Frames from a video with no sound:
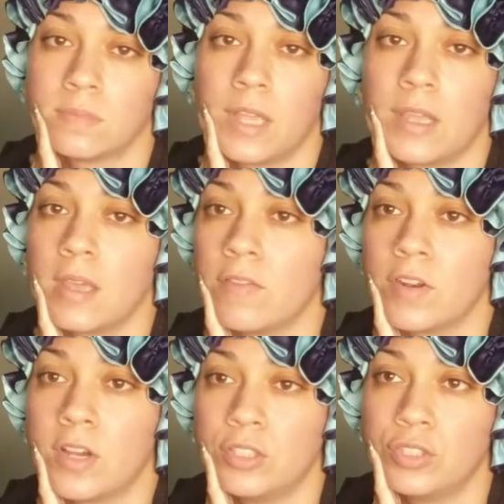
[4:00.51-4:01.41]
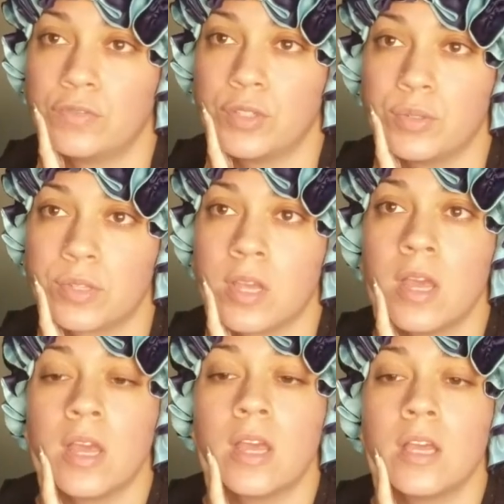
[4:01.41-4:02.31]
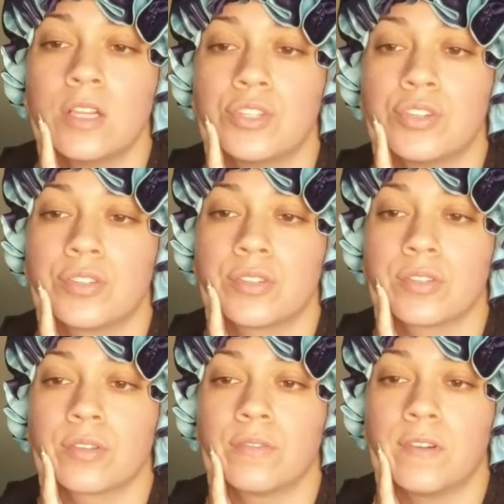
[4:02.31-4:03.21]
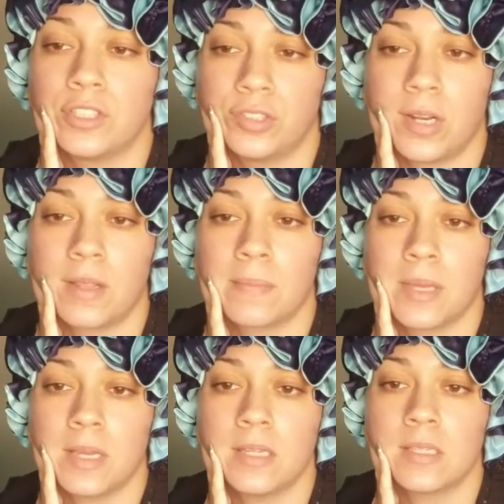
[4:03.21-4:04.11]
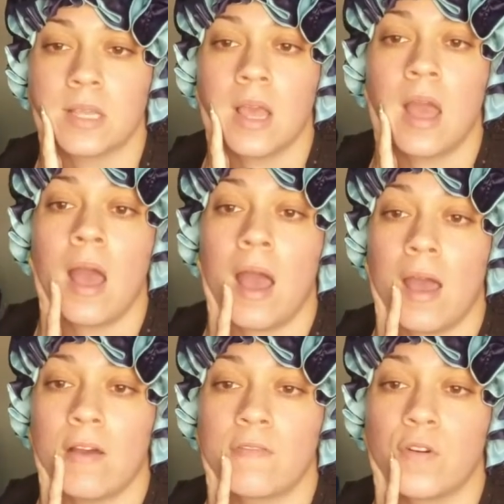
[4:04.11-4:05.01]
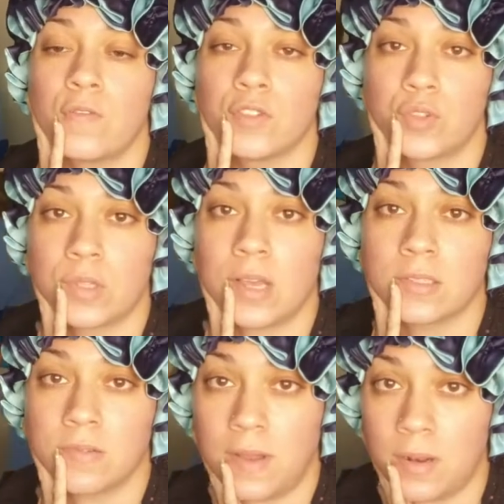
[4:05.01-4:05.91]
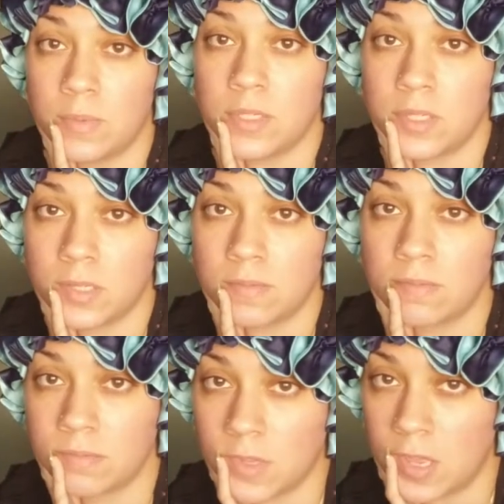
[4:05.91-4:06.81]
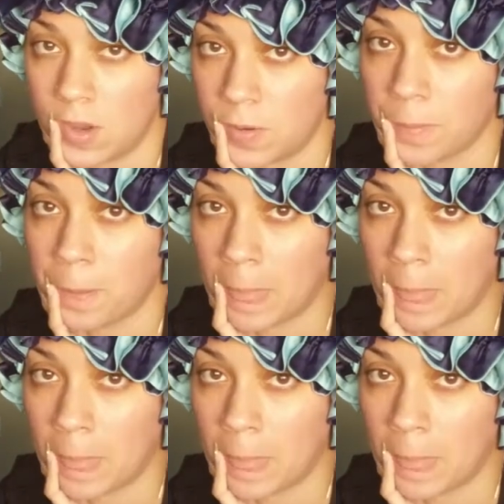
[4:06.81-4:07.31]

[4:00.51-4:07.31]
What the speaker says: like even 100 views, it's just frustrating, because I have over 2,000 followers here,